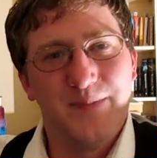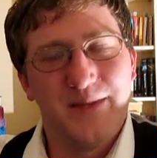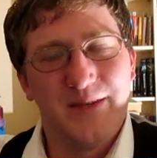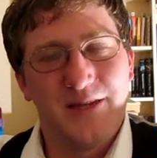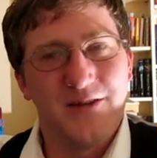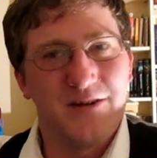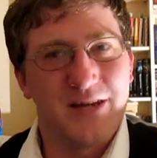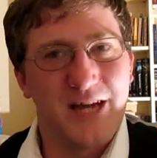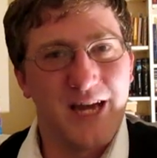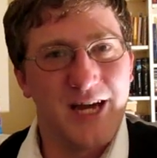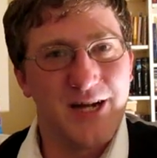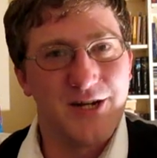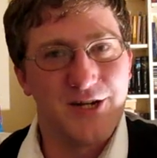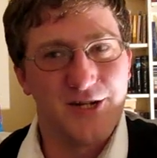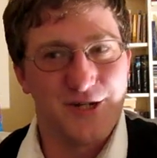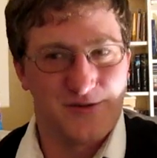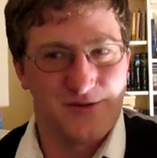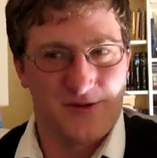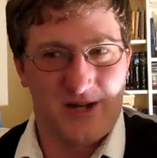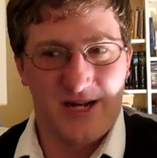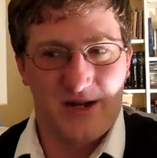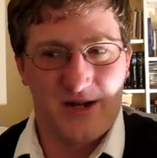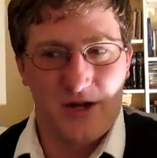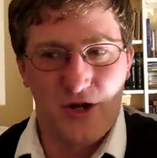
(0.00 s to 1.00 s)
You can't just
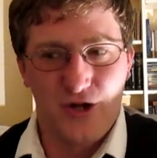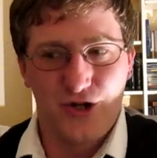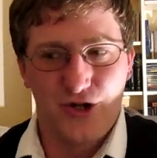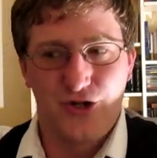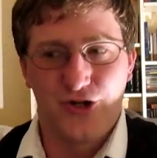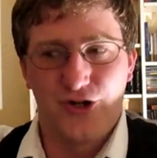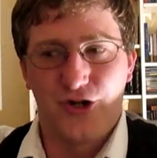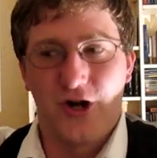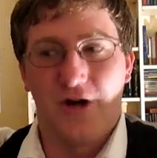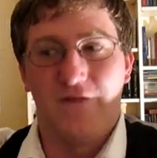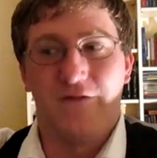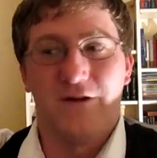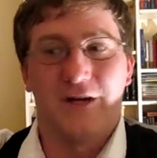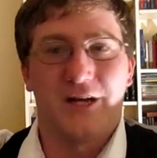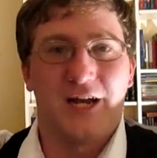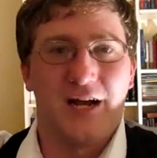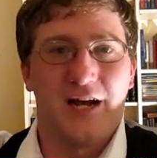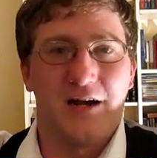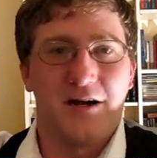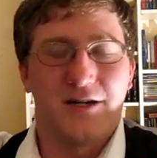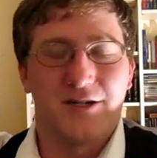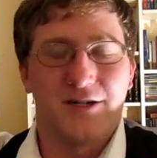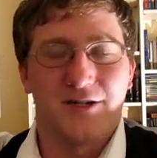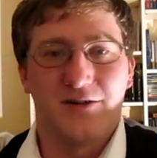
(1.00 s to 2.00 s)
like shove a
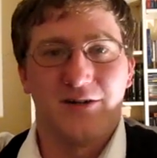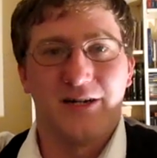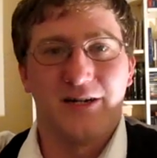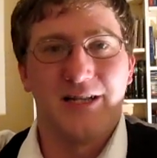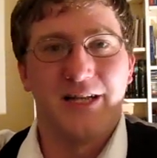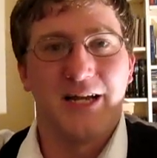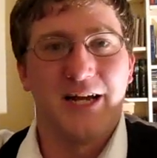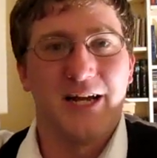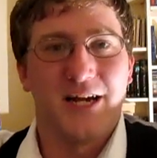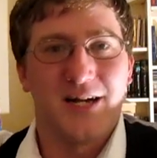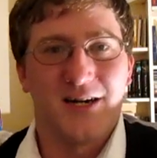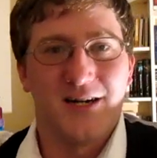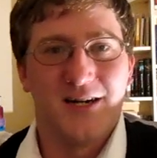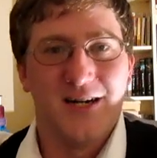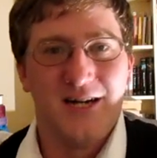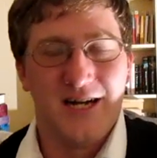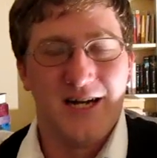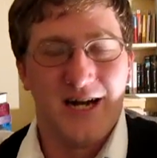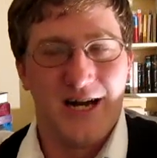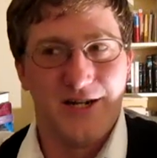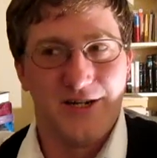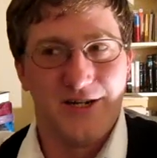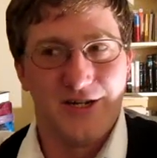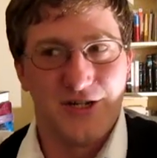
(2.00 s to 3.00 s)
character in there
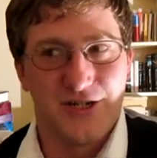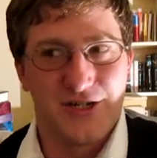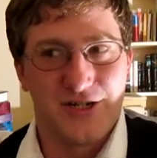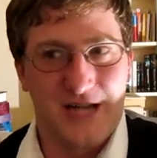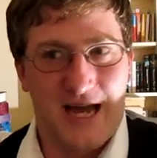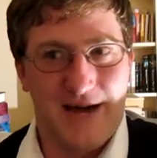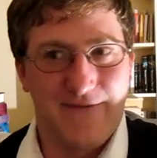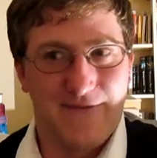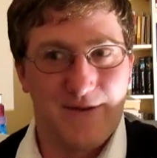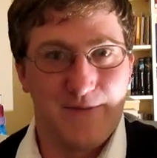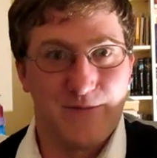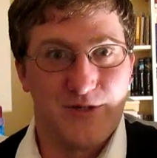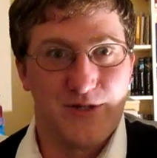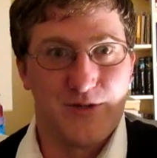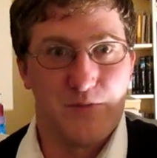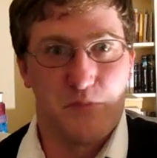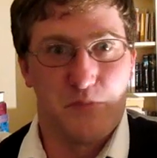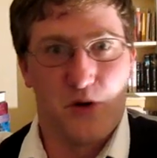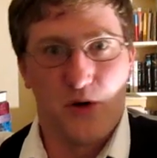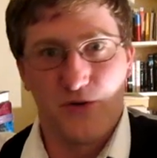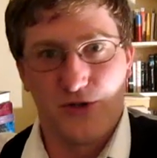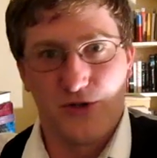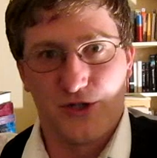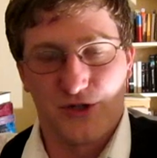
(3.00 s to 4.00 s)
and just have them
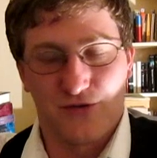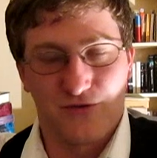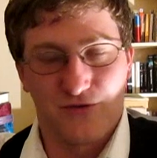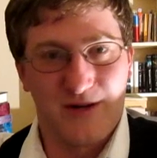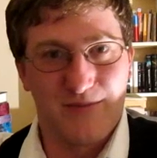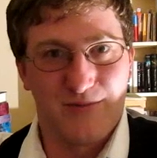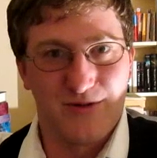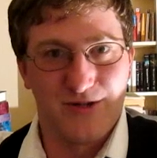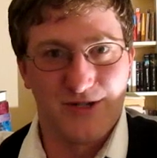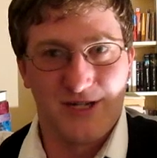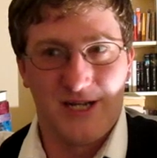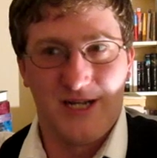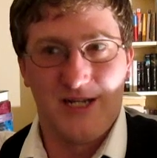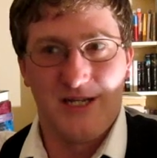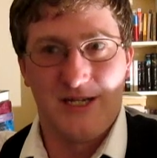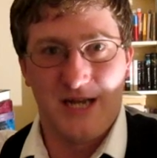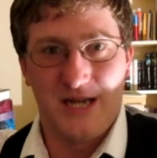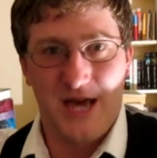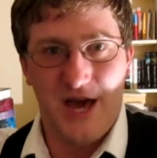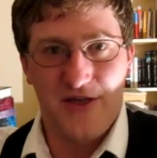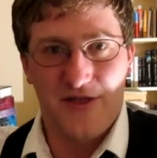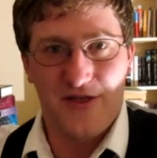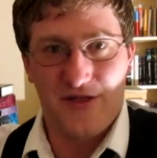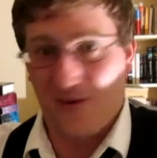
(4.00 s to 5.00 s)
supposed to represent
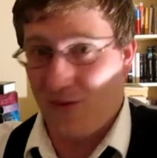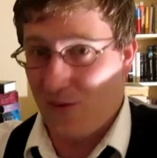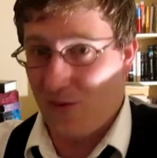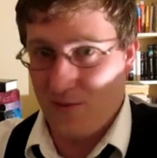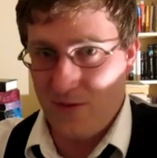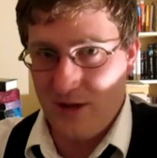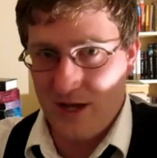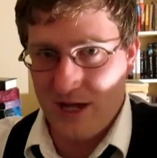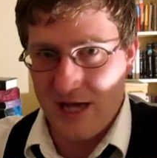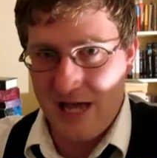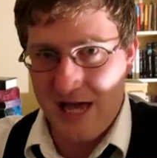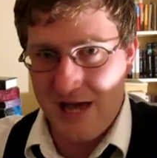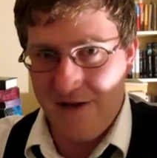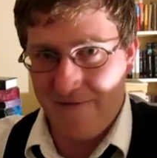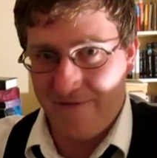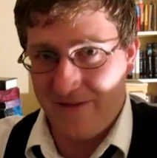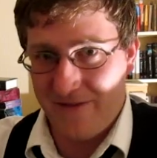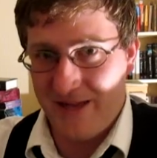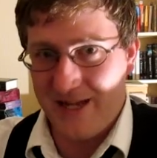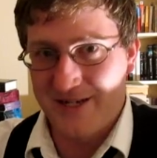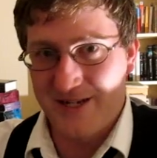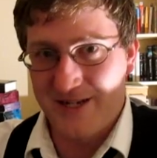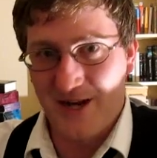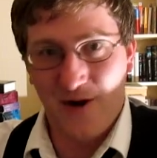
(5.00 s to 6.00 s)
death. If
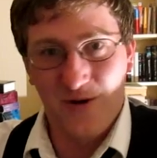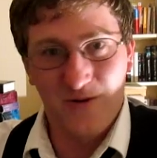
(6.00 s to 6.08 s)
they